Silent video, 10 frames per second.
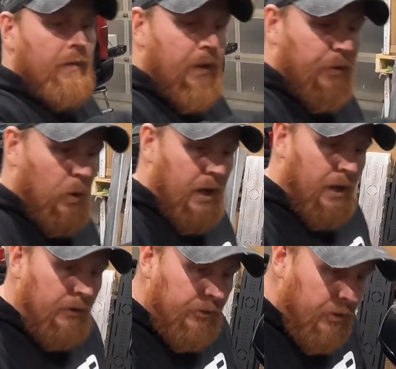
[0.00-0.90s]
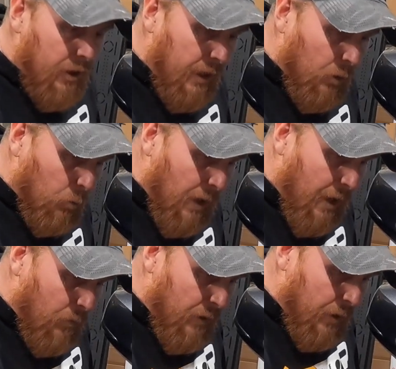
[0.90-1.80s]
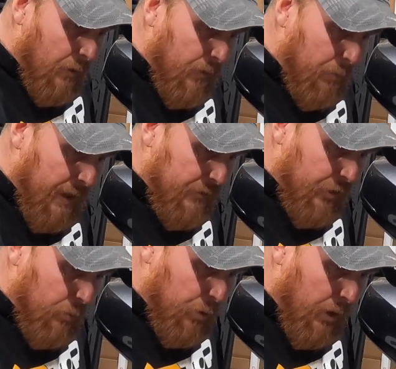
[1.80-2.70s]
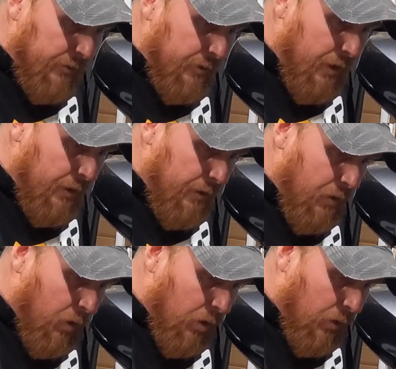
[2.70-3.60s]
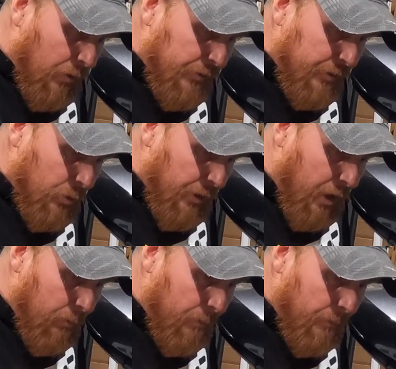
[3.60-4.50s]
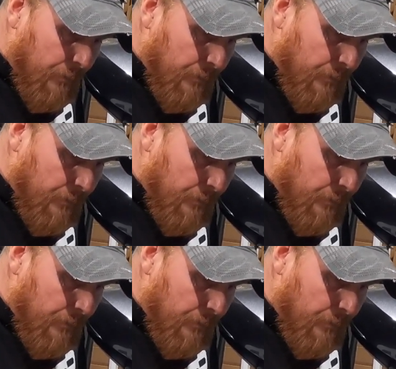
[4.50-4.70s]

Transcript: the threads and around the, the base of the plus nut are all sealed up.